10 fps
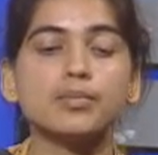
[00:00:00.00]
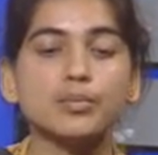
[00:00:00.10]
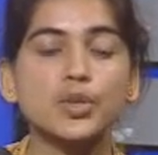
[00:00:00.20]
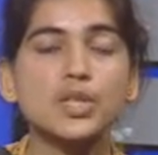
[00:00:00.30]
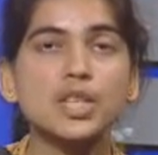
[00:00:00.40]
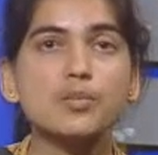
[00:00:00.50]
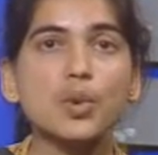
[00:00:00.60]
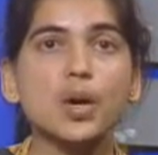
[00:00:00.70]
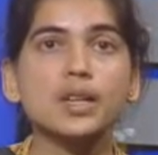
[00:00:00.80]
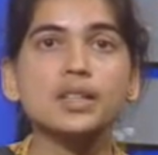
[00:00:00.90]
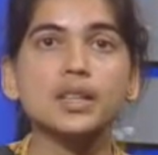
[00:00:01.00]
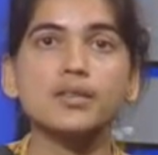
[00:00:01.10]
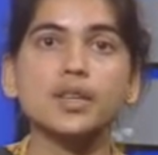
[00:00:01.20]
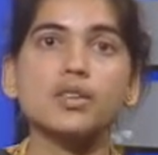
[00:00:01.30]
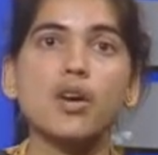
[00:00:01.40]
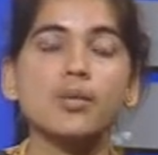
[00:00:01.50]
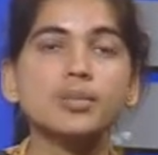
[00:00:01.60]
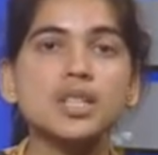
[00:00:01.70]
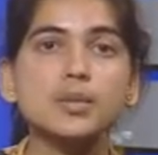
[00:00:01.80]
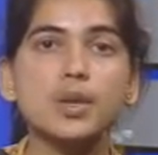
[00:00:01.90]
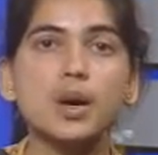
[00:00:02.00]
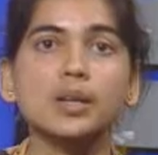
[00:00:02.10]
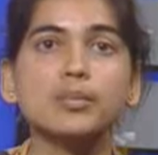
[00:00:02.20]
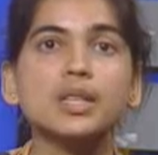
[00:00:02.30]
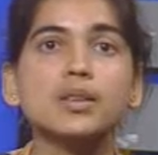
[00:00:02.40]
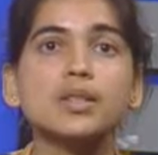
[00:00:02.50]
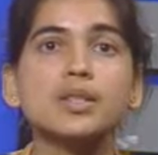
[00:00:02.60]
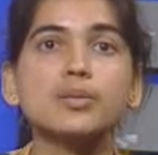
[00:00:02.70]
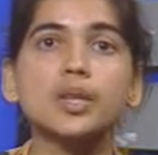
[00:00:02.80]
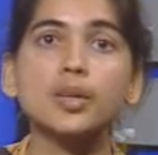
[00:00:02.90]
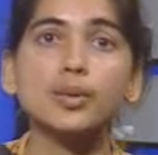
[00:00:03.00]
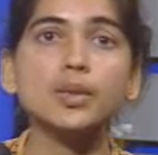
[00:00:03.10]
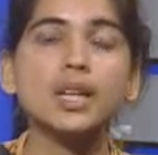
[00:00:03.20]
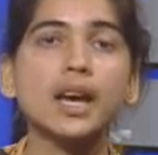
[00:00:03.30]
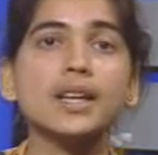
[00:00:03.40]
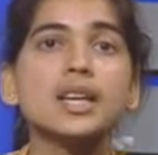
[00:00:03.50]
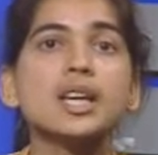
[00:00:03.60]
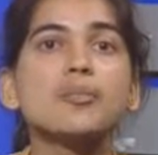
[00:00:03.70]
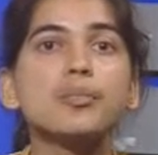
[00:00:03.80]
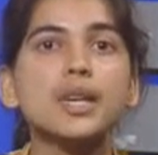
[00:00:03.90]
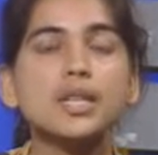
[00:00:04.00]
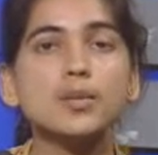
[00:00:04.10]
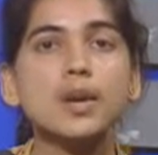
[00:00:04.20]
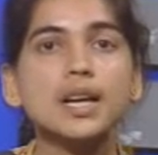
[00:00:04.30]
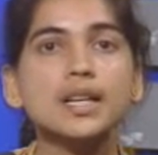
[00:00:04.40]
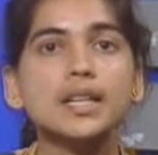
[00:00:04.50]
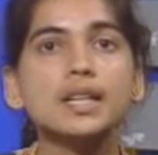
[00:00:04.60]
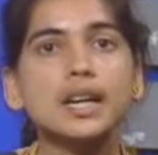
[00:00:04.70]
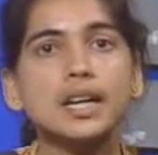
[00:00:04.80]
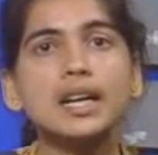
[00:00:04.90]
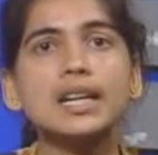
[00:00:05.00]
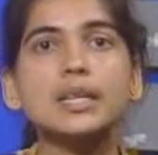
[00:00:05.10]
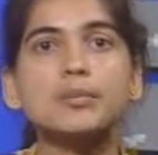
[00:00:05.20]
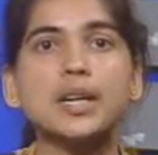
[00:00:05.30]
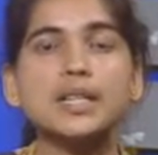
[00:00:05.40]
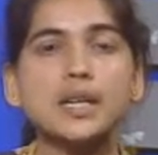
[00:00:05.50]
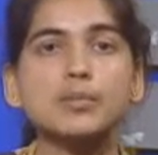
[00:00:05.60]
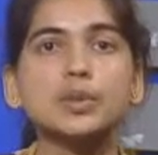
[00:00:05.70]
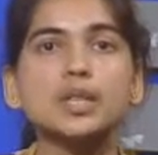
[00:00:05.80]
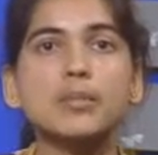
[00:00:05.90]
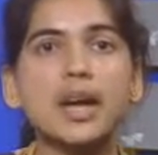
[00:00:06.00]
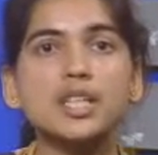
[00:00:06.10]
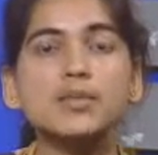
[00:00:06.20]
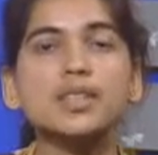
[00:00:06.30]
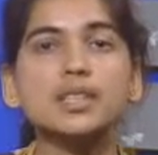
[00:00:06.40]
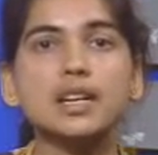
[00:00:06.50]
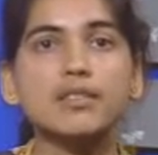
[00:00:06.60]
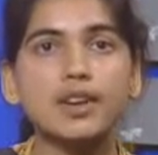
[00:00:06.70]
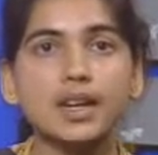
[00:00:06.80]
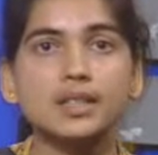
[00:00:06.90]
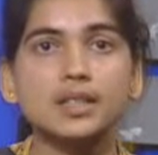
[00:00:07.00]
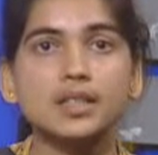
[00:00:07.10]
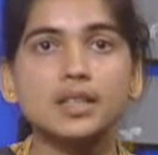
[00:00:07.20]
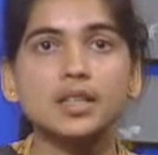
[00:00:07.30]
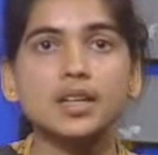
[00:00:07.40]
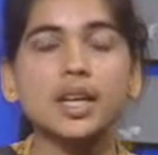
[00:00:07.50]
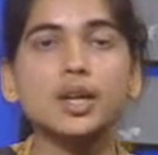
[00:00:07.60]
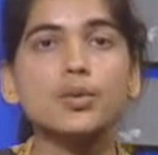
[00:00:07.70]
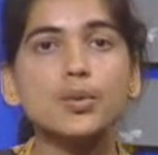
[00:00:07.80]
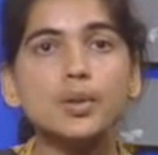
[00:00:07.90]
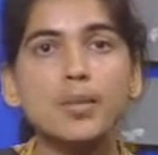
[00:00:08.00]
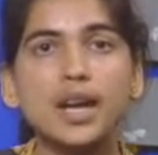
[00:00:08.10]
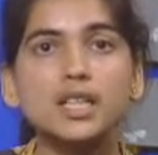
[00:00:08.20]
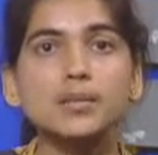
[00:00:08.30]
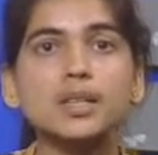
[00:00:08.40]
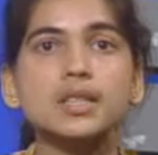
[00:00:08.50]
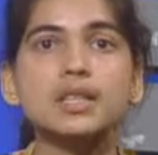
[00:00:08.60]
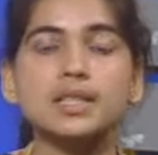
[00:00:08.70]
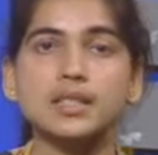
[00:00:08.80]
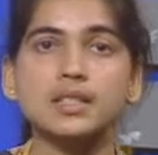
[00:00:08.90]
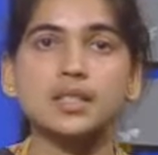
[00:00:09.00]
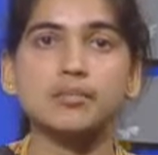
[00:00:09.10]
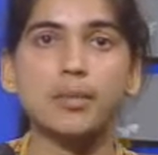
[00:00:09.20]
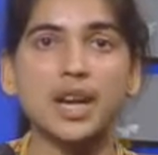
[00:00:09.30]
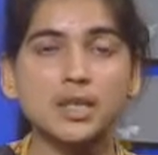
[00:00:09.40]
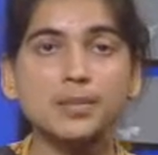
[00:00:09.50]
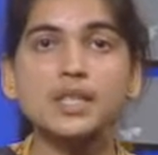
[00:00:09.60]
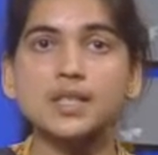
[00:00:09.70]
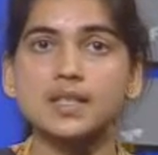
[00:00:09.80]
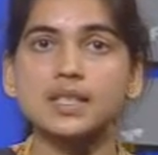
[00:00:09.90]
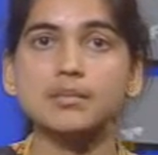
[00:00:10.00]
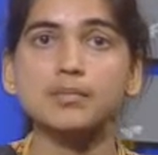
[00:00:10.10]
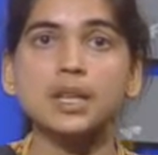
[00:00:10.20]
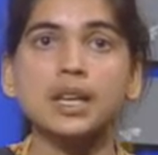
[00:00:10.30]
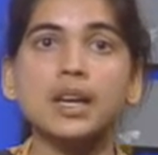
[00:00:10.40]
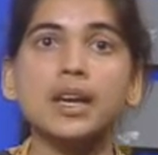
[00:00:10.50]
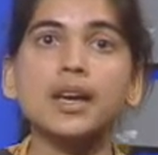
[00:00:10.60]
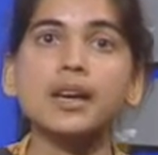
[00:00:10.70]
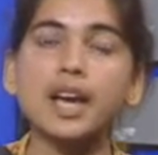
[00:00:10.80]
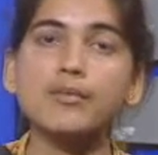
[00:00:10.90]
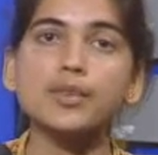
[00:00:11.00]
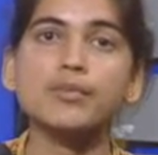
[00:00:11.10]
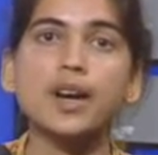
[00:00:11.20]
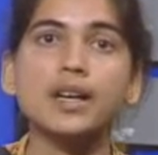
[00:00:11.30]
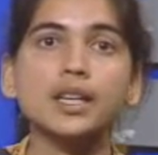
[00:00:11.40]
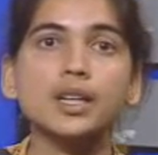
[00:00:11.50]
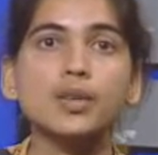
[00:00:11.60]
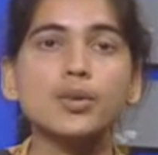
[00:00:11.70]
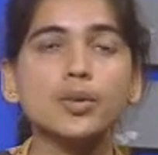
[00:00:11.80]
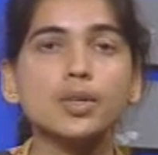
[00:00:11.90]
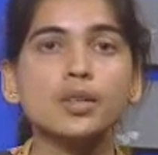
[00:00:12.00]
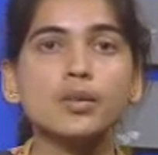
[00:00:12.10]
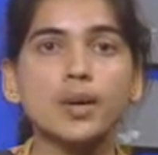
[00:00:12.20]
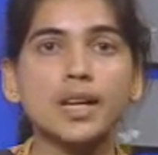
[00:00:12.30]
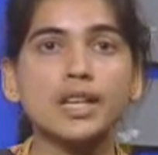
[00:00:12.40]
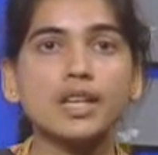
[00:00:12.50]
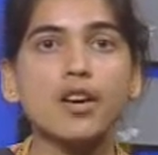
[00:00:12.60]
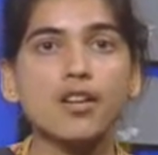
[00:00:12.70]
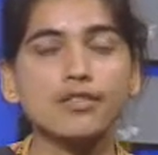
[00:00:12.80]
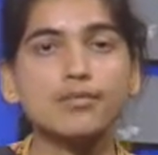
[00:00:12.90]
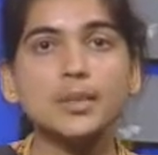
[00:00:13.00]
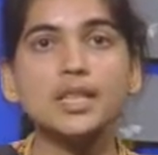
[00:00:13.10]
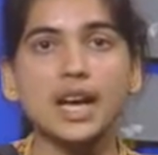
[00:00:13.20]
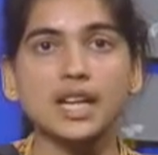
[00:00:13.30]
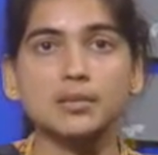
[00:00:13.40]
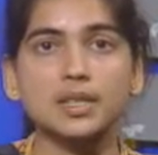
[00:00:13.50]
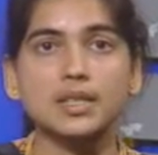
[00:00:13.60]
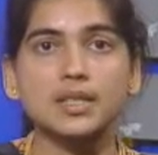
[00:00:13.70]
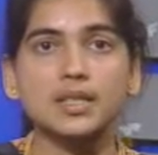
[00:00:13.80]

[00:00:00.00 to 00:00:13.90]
most important unit of this block because we know that meat quality greatly depends upon the managemental factors. A good management system can provide a good quality of meat animals.